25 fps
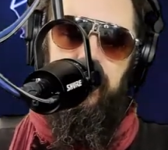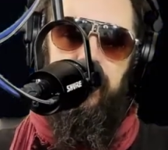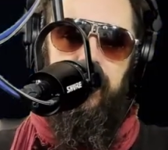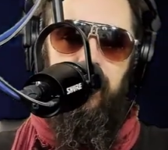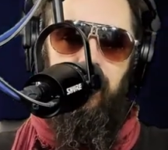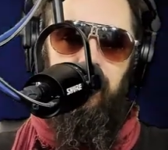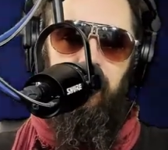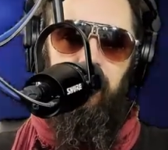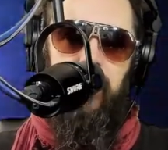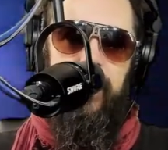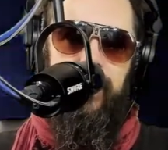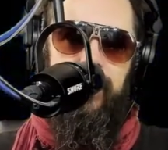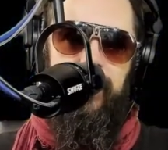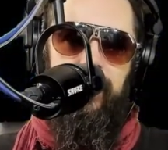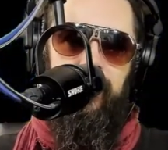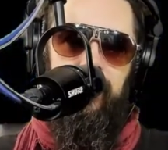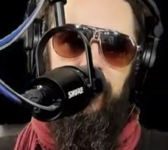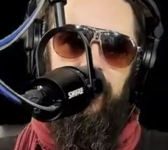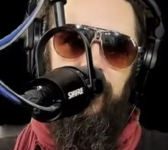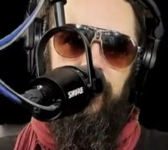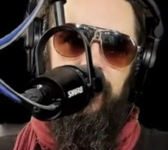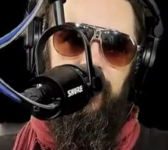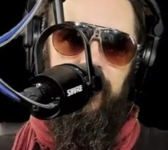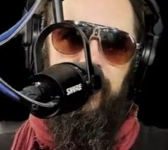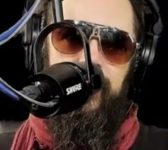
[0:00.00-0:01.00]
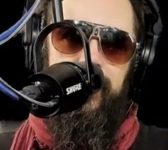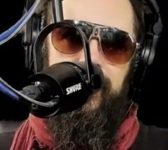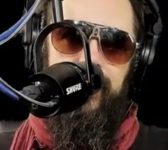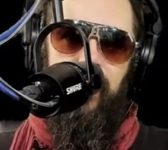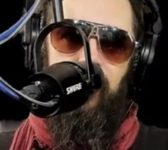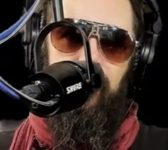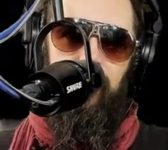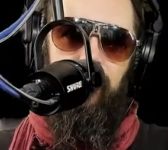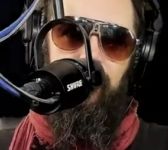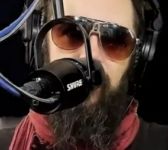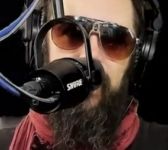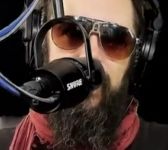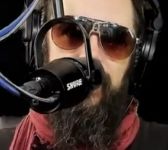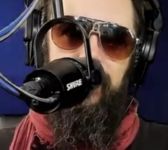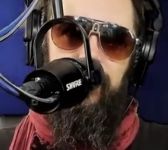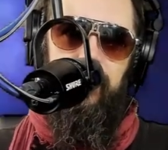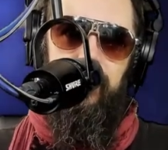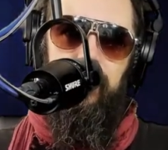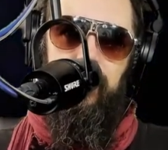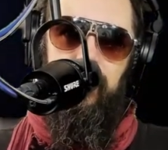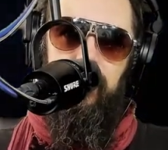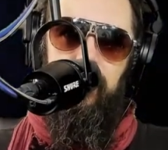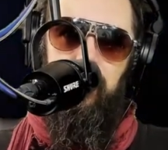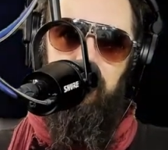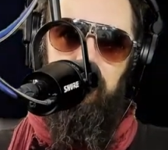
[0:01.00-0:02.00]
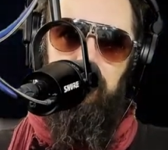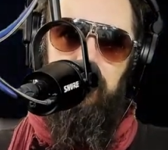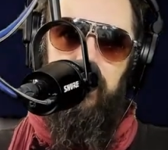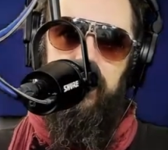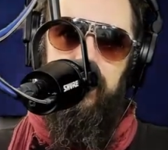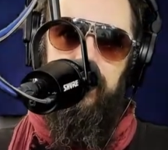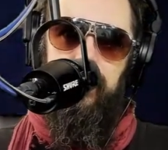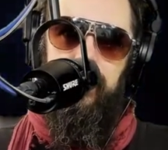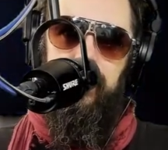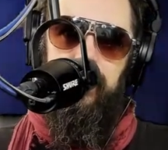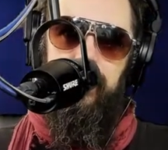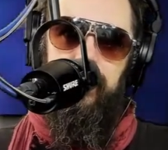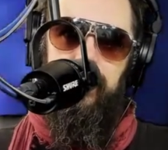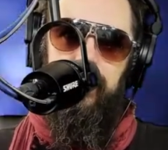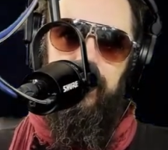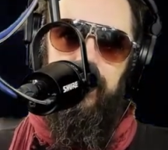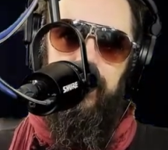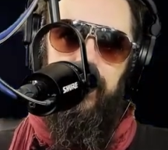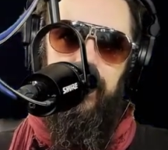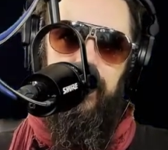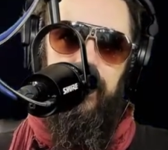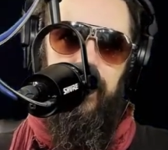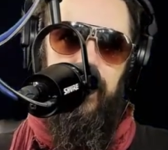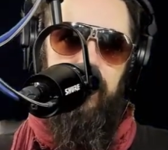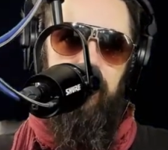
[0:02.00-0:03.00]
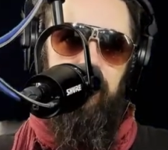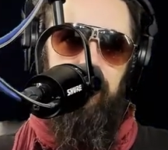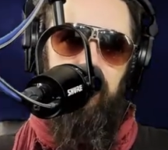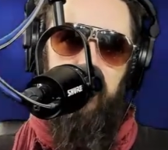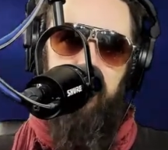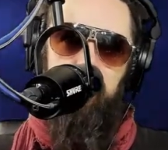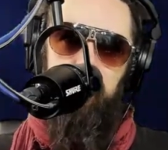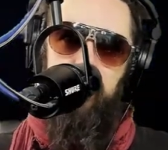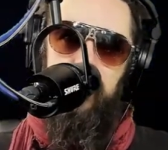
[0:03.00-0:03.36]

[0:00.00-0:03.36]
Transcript: Western, Southwestern European thing. It might be